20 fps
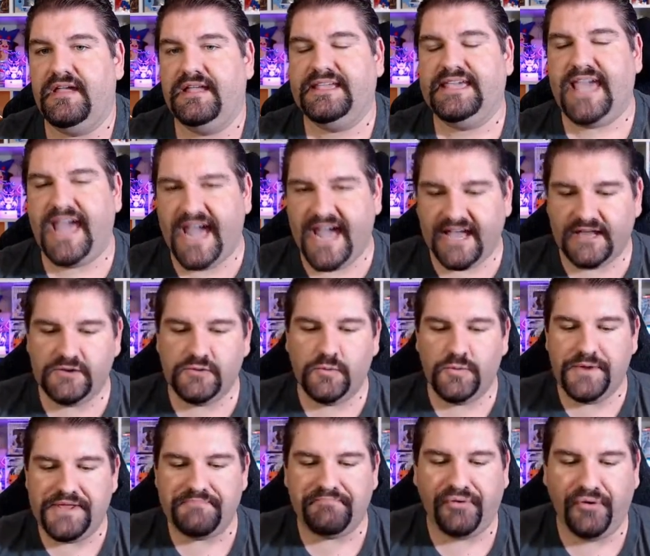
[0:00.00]
Can
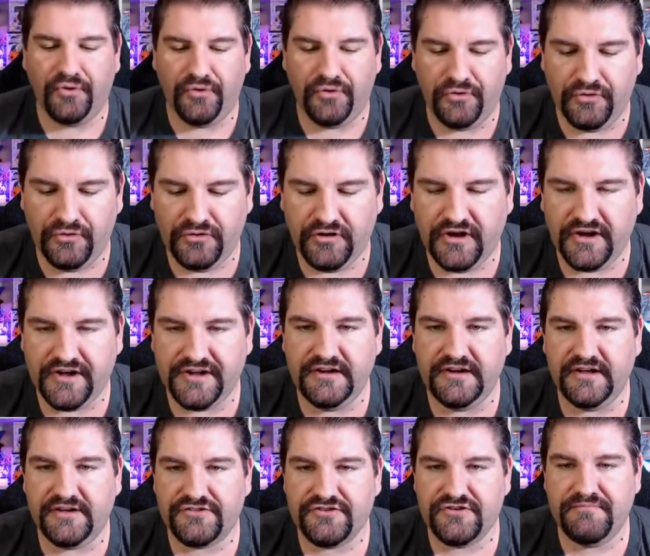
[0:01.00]
we pull
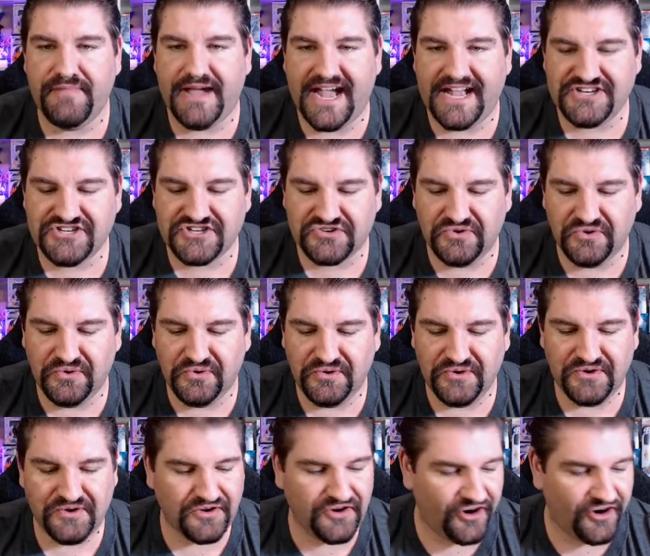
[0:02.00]
another magical